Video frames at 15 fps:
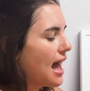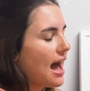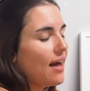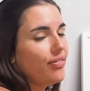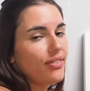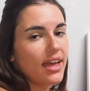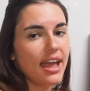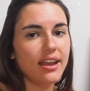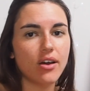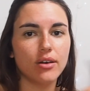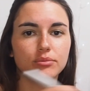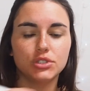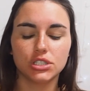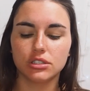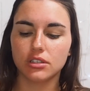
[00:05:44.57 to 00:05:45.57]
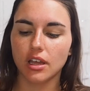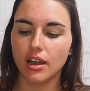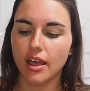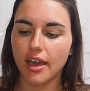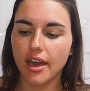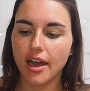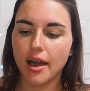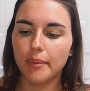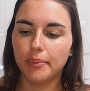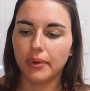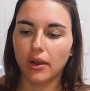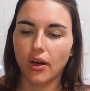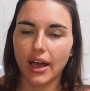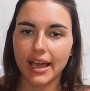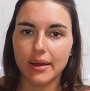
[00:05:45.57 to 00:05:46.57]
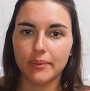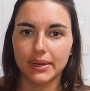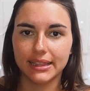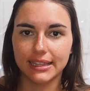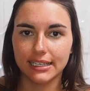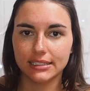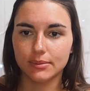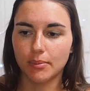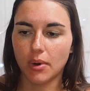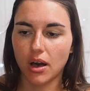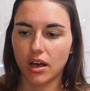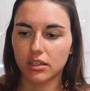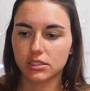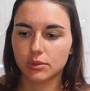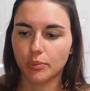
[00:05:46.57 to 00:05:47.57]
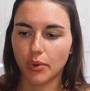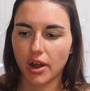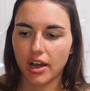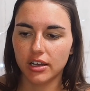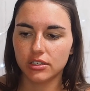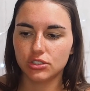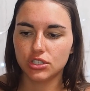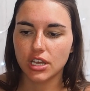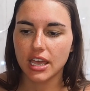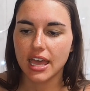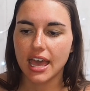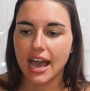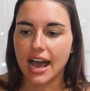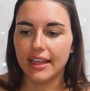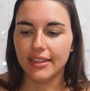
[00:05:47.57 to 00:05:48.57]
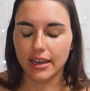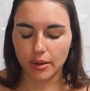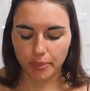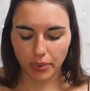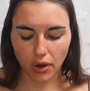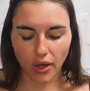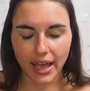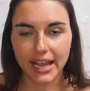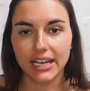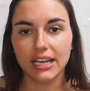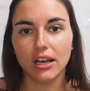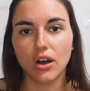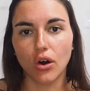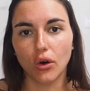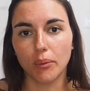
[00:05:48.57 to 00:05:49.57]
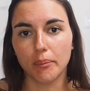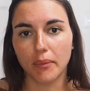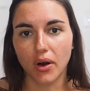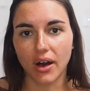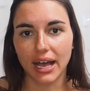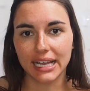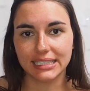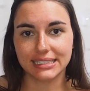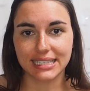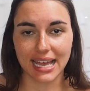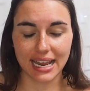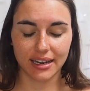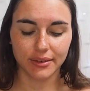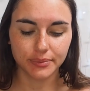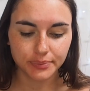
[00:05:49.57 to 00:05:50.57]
And then I'm just going to apply it with this mask brush and then apply it on my skin.